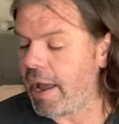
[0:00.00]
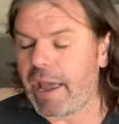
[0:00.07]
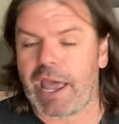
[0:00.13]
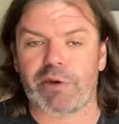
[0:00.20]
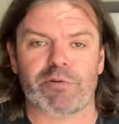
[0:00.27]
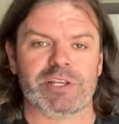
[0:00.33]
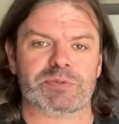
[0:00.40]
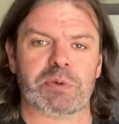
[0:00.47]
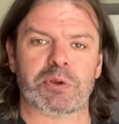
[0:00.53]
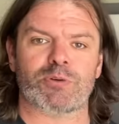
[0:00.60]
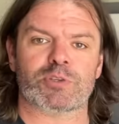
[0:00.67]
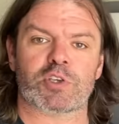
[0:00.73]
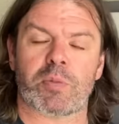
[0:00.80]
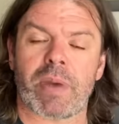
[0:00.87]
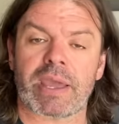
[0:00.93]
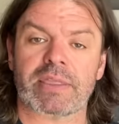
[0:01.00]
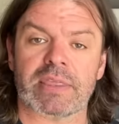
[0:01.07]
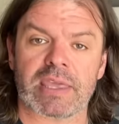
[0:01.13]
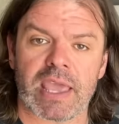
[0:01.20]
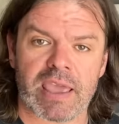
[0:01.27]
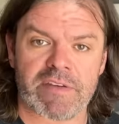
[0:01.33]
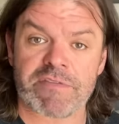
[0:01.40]
And ResMed also make the
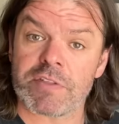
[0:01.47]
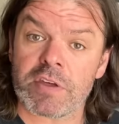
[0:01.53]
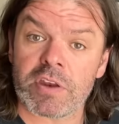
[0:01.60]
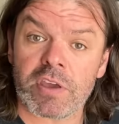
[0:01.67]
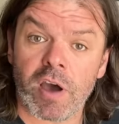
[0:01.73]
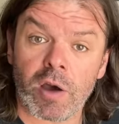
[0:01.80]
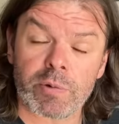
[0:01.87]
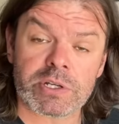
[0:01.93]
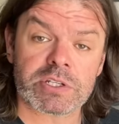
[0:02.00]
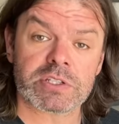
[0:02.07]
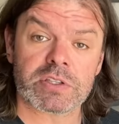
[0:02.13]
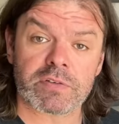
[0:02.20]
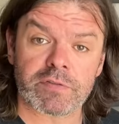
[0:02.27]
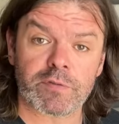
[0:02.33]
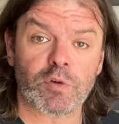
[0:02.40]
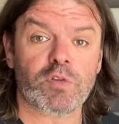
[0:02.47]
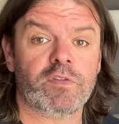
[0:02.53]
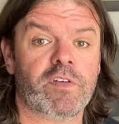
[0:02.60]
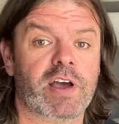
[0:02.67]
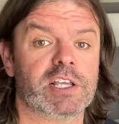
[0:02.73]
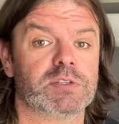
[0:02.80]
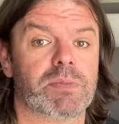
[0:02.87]
F30i, which is the full
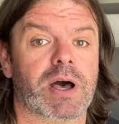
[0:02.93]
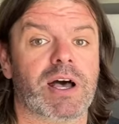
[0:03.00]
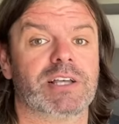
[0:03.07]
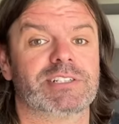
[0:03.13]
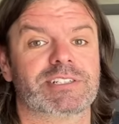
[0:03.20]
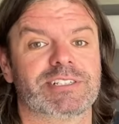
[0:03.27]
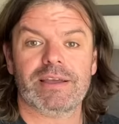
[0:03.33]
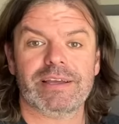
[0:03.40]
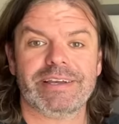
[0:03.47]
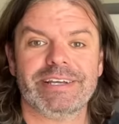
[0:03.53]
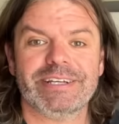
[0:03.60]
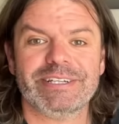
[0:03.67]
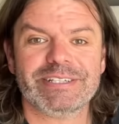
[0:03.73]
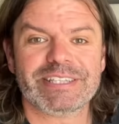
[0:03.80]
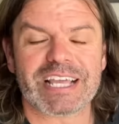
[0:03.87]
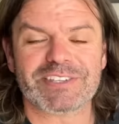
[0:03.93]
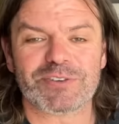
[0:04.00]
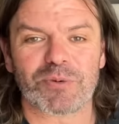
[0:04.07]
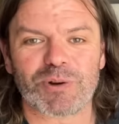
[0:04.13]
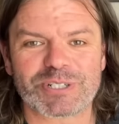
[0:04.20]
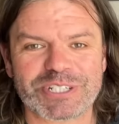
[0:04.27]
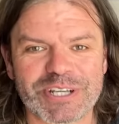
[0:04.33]
face mask. Thanks for
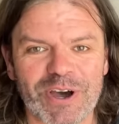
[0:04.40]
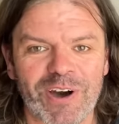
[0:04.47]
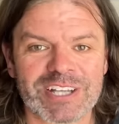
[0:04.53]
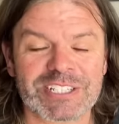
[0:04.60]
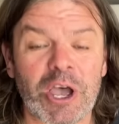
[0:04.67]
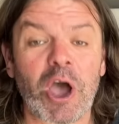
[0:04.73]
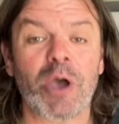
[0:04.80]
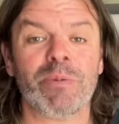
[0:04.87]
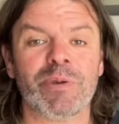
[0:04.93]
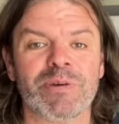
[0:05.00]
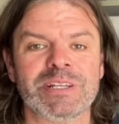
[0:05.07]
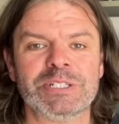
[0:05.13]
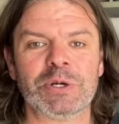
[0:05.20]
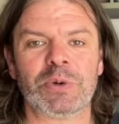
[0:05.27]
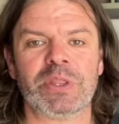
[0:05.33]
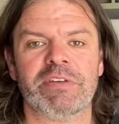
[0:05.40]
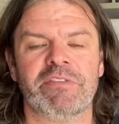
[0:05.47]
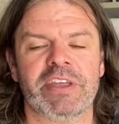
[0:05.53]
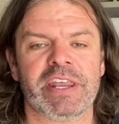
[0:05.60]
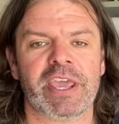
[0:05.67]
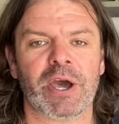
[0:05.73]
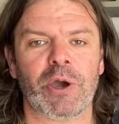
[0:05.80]
watching, guys. I hope you enjoyed the
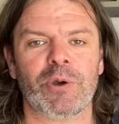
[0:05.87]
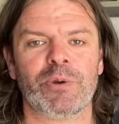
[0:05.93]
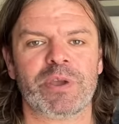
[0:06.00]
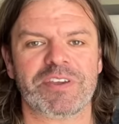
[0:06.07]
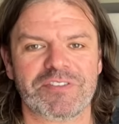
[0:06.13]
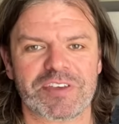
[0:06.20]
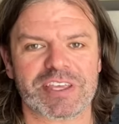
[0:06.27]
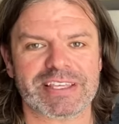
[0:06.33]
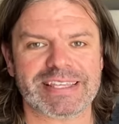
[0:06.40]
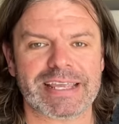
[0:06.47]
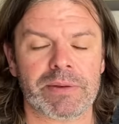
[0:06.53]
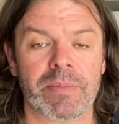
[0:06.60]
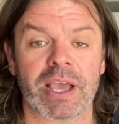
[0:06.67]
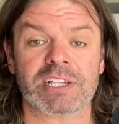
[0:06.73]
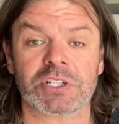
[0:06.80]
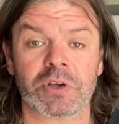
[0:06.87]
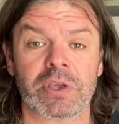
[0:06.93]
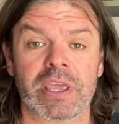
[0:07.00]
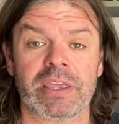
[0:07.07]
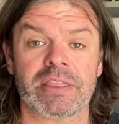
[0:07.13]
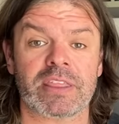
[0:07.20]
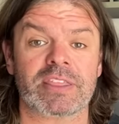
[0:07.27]
video. If you did, make sure you
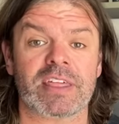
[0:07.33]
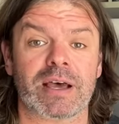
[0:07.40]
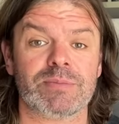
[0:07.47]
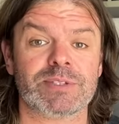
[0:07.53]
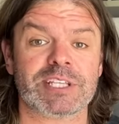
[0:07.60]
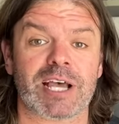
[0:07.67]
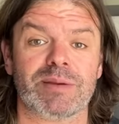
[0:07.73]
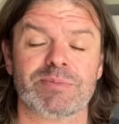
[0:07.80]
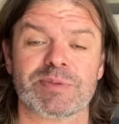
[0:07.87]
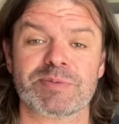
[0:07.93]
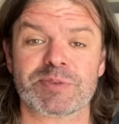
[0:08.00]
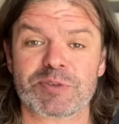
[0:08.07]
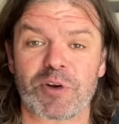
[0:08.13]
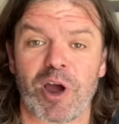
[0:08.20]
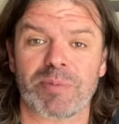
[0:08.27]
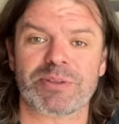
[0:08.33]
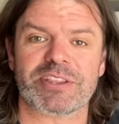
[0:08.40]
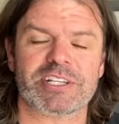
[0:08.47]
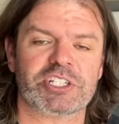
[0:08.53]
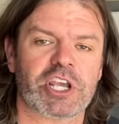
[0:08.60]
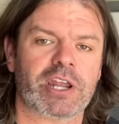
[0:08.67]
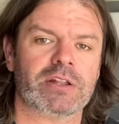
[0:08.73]
hit the thumbs up, subscribe to the
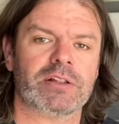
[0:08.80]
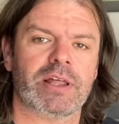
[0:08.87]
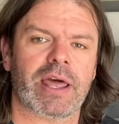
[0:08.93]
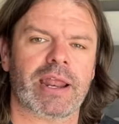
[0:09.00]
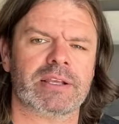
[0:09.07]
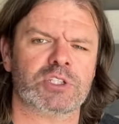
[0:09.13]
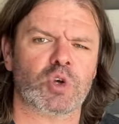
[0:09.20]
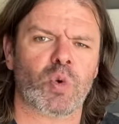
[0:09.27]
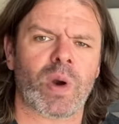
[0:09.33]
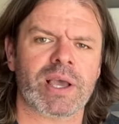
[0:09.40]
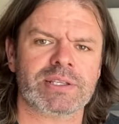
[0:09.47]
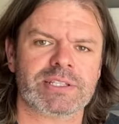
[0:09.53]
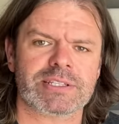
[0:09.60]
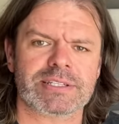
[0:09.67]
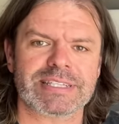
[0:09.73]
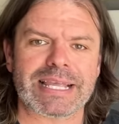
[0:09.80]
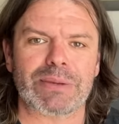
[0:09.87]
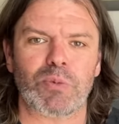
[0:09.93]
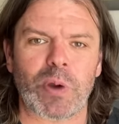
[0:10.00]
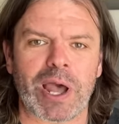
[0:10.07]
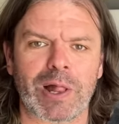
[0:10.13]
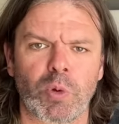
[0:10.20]
channel. As always, sleep
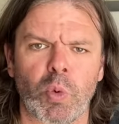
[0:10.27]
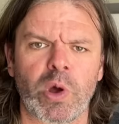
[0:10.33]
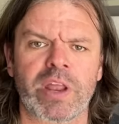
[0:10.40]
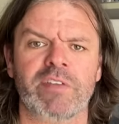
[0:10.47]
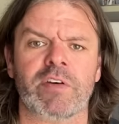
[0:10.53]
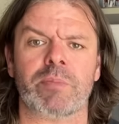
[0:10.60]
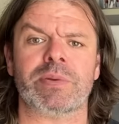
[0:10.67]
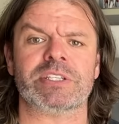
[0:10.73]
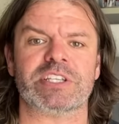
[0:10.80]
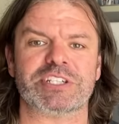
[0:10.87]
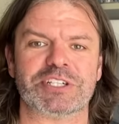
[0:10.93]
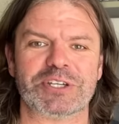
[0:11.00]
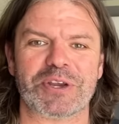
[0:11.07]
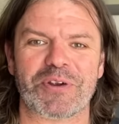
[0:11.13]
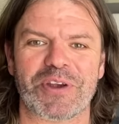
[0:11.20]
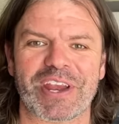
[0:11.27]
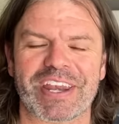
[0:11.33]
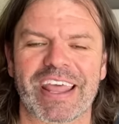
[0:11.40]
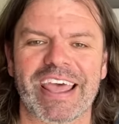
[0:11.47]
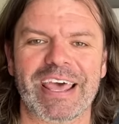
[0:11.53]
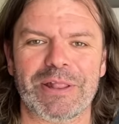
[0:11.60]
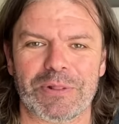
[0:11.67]
well, whatever position you're in,
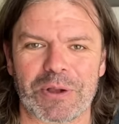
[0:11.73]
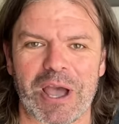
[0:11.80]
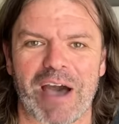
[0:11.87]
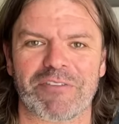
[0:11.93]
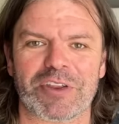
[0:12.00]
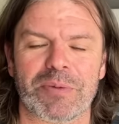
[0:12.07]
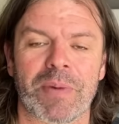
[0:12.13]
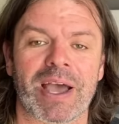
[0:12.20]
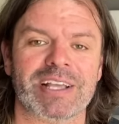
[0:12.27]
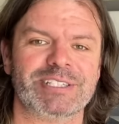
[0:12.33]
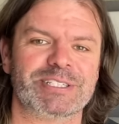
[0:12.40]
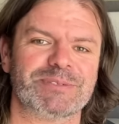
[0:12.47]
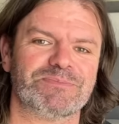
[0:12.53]
look after your mates.